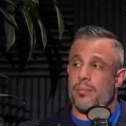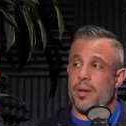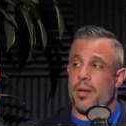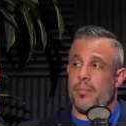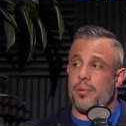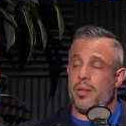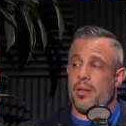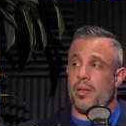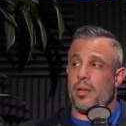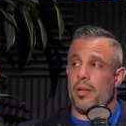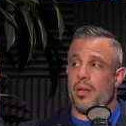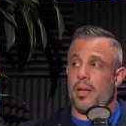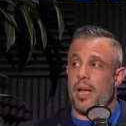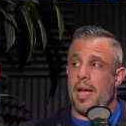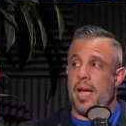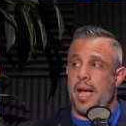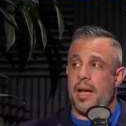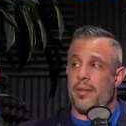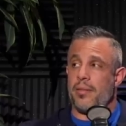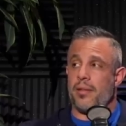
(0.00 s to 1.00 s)
Maybe the
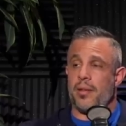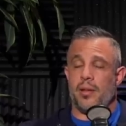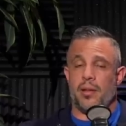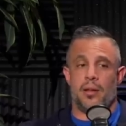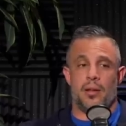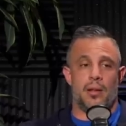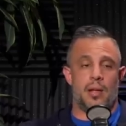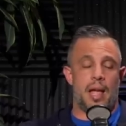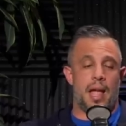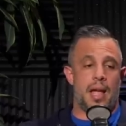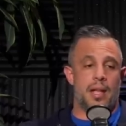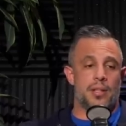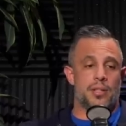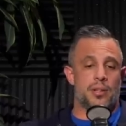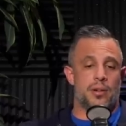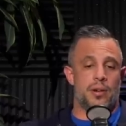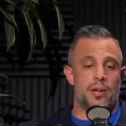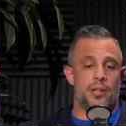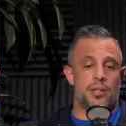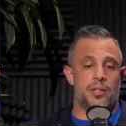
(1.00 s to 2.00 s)
uh, the
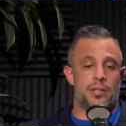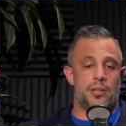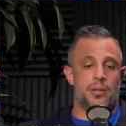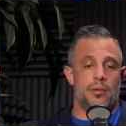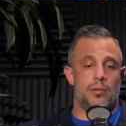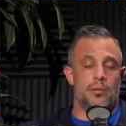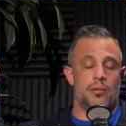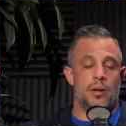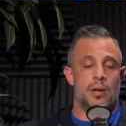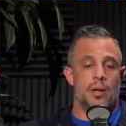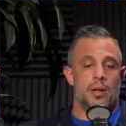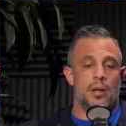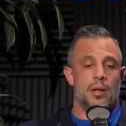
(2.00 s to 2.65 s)
answer is to